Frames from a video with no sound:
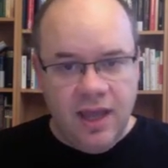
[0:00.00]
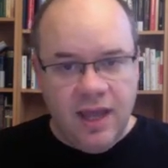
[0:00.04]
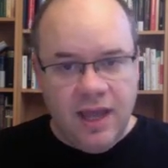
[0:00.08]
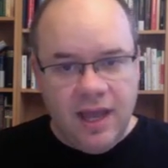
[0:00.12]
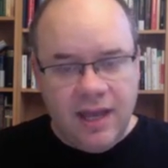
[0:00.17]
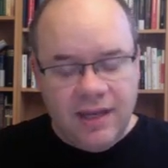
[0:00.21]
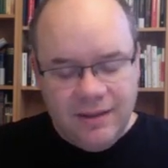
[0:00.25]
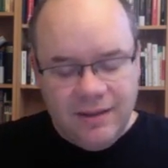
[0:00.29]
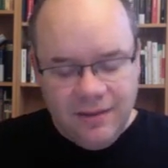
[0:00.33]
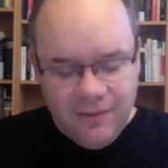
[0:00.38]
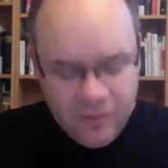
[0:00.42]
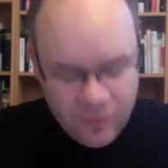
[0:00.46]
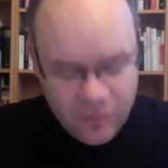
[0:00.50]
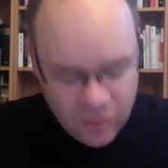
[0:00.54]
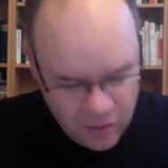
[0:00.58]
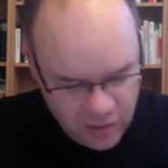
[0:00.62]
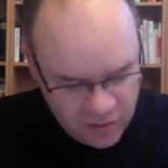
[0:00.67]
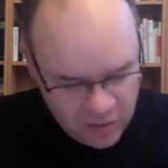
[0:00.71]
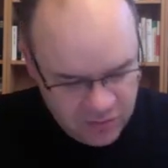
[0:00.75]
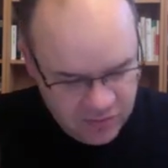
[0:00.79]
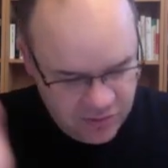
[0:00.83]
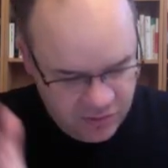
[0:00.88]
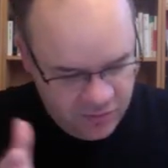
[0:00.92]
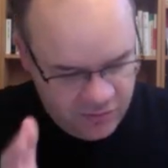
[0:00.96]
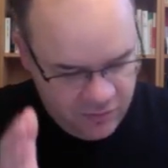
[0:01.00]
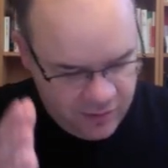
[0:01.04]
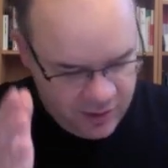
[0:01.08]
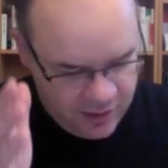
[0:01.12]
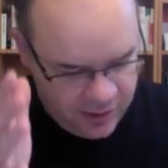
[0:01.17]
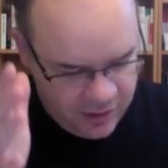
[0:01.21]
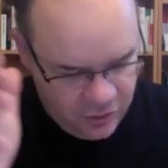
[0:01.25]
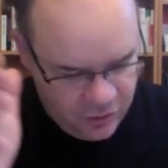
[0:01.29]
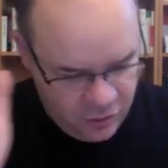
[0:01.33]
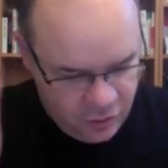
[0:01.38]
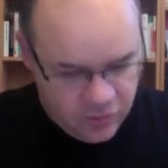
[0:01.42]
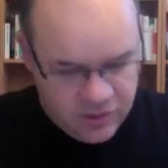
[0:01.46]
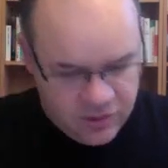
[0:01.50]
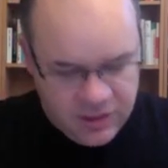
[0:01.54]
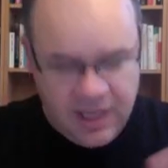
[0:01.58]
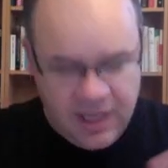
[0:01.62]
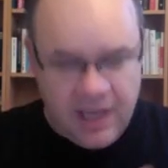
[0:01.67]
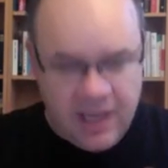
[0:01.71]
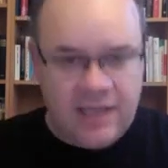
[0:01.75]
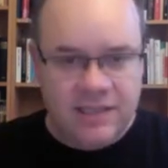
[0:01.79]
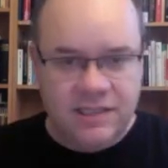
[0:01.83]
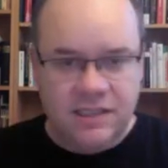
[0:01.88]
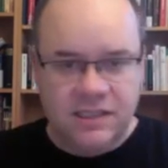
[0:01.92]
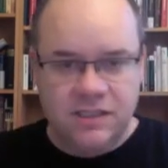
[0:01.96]
And you know, you have different use
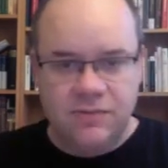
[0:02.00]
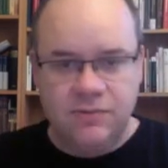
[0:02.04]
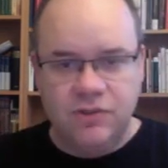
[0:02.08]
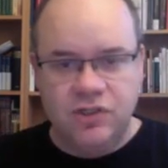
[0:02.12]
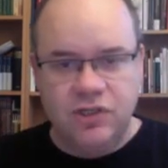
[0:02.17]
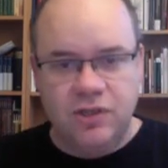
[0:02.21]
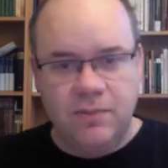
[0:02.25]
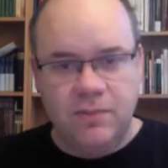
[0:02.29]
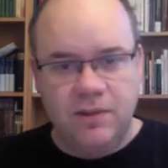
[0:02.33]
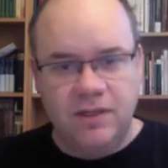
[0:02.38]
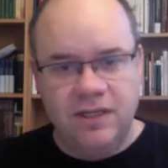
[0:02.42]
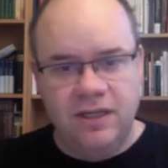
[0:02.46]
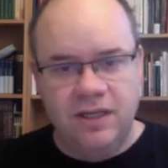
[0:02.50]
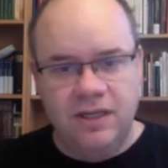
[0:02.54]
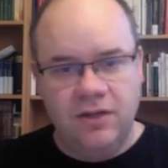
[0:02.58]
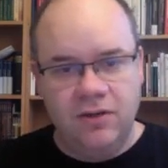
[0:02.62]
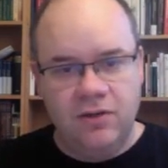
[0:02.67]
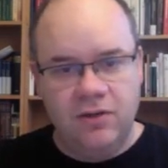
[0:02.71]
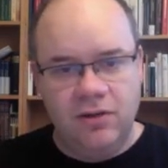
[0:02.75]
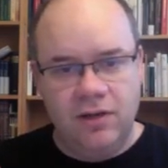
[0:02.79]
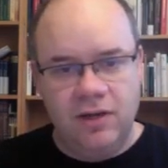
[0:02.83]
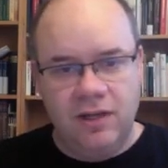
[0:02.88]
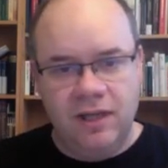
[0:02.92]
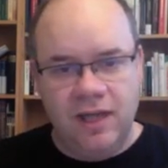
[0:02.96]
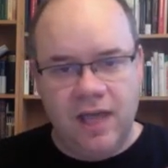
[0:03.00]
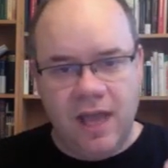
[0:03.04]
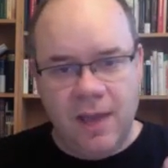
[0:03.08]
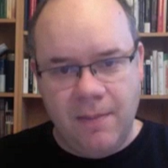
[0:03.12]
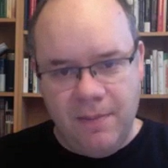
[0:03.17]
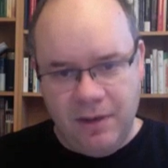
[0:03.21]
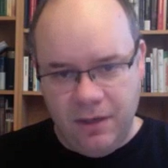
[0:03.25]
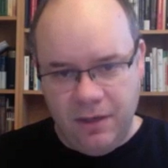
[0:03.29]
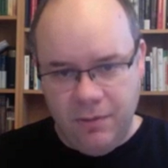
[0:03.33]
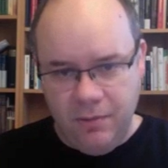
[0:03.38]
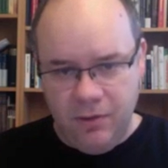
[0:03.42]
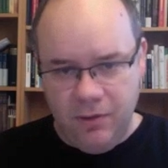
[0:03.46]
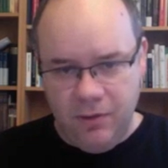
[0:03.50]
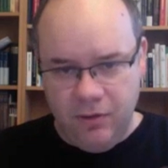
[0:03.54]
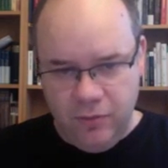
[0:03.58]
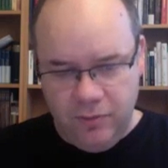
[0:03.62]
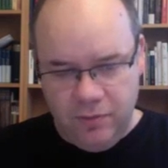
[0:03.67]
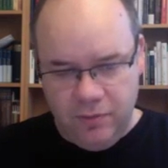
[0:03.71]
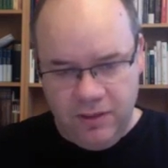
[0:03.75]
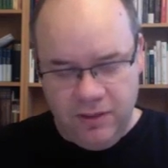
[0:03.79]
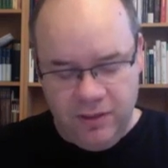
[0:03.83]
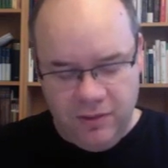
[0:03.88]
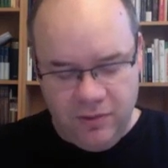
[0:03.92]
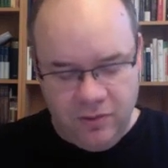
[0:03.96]
cases which are particularly amenable
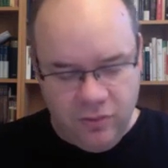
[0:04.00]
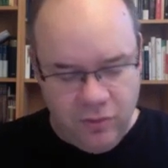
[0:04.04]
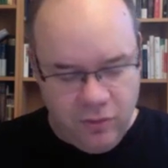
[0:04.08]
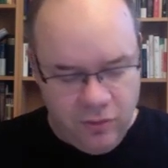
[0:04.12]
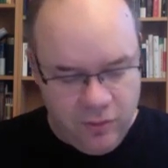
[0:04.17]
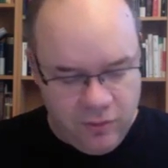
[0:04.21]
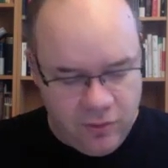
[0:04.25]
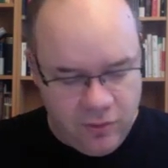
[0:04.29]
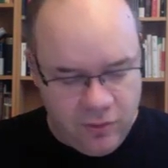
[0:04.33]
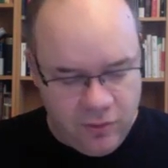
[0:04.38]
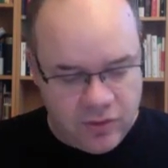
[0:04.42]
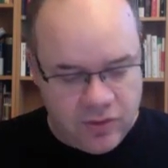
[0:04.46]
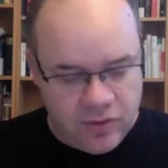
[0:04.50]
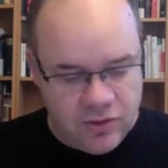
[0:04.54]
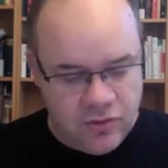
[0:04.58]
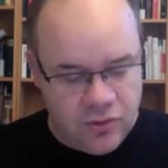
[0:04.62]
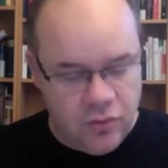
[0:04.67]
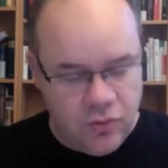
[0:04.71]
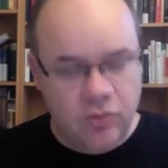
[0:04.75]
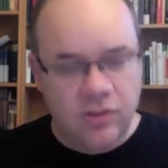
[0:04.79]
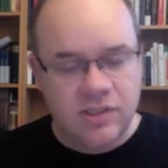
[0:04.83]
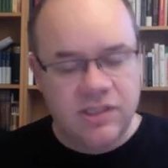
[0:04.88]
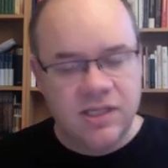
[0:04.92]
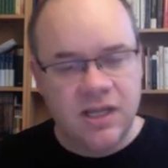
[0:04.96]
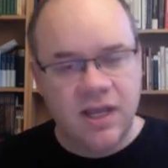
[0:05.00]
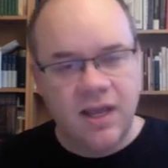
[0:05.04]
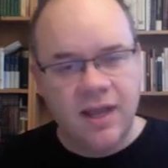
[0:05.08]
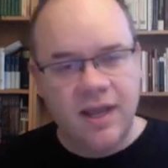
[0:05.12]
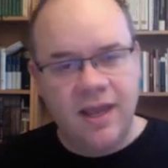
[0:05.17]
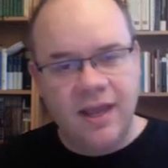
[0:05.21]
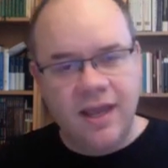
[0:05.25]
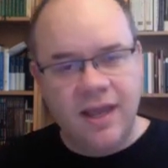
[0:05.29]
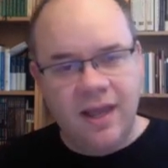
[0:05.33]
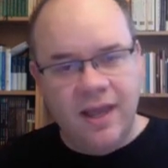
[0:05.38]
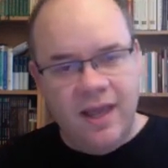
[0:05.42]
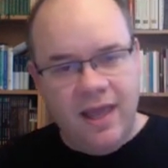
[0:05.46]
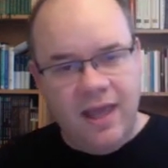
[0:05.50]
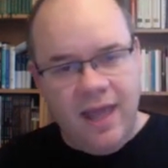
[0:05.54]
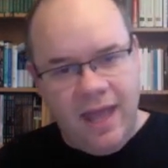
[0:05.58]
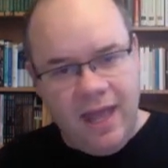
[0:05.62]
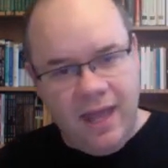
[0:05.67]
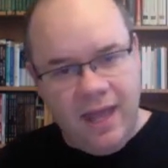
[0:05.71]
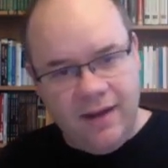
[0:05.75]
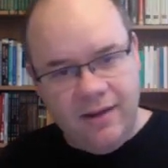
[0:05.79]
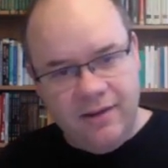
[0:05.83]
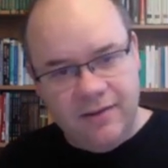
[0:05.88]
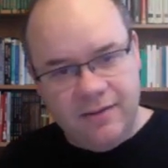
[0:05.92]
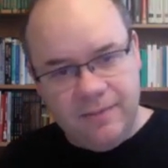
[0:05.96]
to those tools,
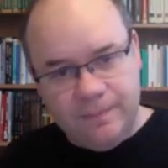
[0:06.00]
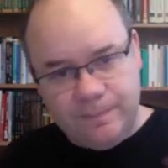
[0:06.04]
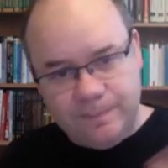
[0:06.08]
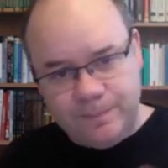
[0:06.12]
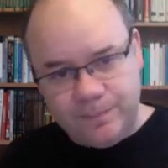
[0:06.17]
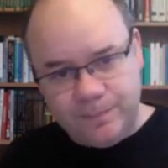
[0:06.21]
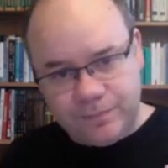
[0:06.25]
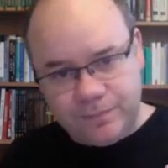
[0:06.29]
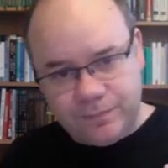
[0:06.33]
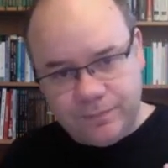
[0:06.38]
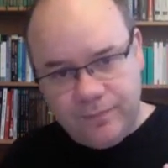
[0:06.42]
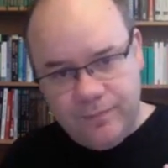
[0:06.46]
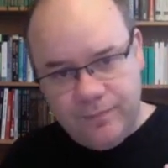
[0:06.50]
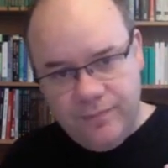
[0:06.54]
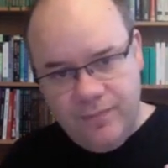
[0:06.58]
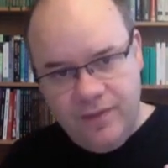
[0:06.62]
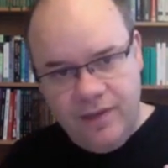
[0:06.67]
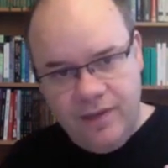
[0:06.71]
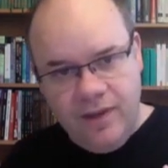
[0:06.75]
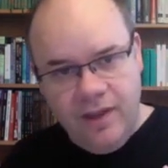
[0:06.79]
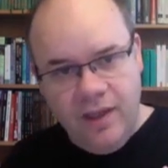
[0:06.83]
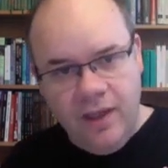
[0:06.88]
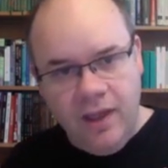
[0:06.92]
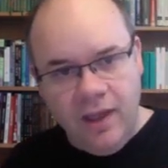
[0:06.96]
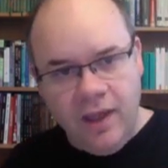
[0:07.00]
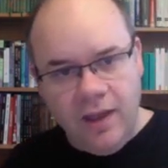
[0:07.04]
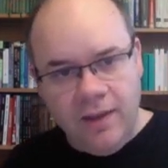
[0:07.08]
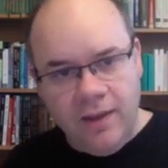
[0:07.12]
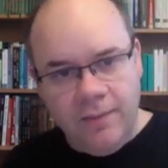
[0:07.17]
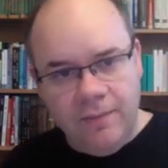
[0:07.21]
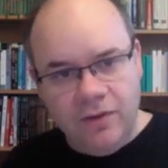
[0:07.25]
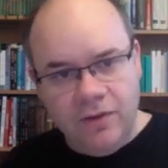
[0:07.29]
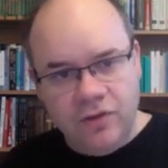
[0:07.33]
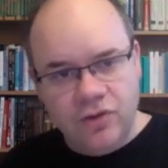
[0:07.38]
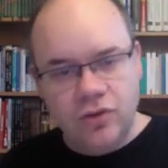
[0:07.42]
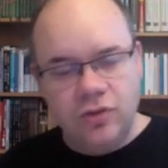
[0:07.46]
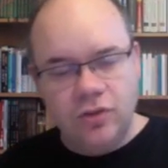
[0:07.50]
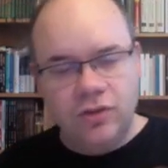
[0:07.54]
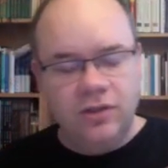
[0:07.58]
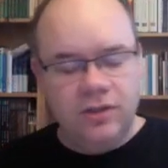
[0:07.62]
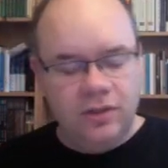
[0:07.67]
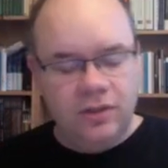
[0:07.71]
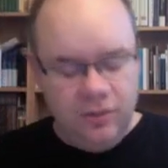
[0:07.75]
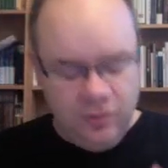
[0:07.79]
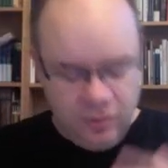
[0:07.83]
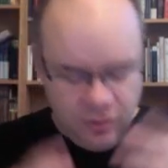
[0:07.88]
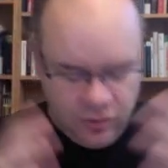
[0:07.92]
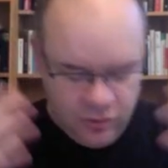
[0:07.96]
and you
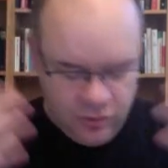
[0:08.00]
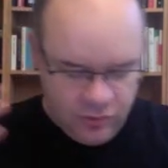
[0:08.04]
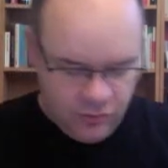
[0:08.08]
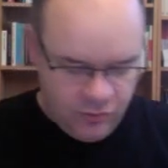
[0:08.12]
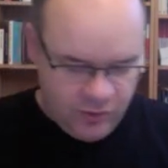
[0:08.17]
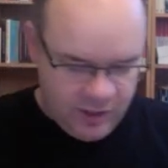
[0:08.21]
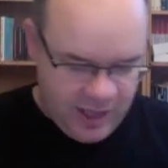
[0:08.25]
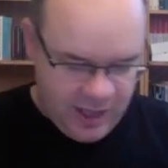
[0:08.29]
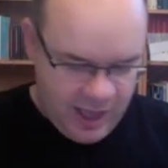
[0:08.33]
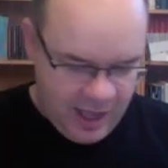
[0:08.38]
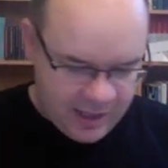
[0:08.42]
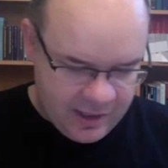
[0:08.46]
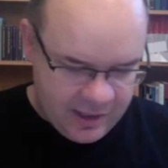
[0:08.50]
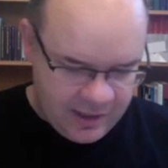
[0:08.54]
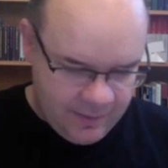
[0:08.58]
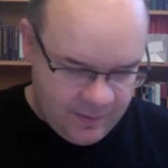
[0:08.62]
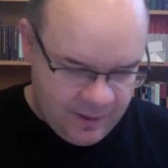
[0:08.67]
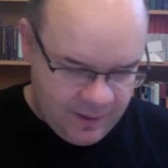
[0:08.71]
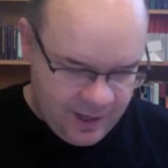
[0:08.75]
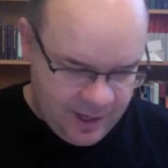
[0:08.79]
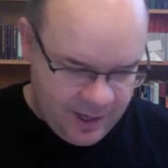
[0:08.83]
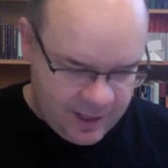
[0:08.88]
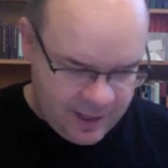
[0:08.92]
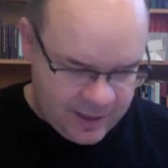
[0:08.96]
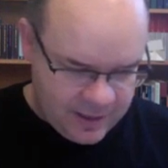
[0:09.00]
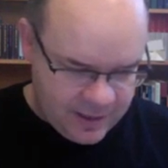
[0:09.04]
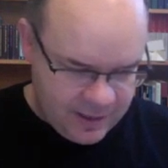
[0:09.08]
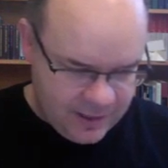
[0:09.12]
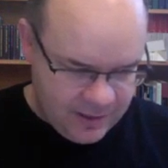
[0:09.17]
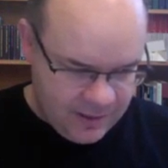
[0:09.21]
shouldn't regard them as